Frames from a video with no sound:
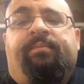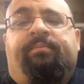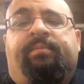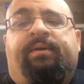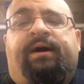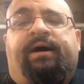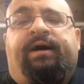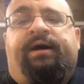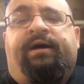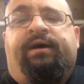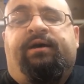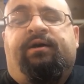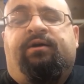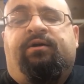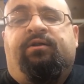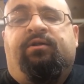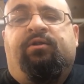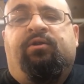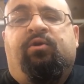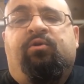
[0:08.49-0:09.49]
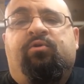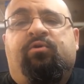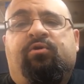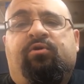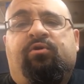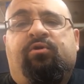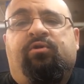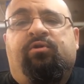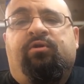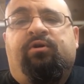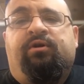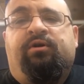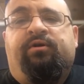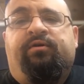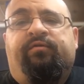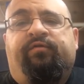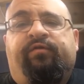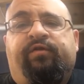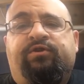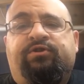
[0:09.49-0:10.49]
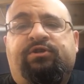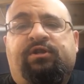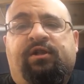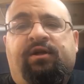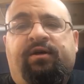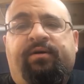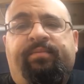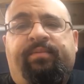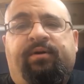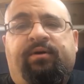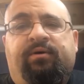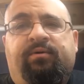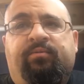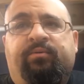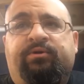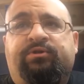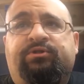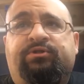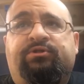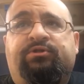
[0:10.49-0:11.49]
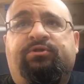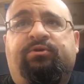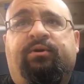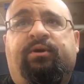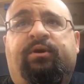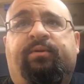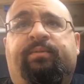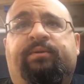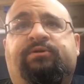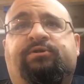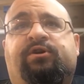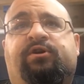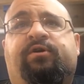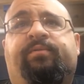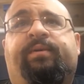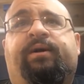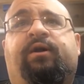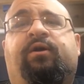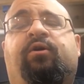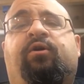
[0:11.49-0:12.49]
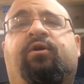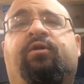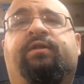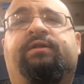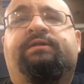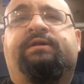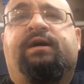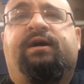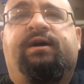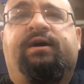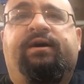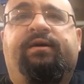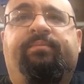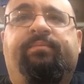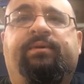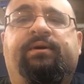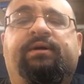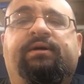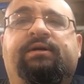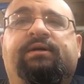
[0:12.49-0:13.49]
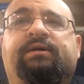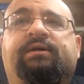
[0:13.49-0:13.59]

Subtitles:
My local fish club, which you hear me talk about all the time,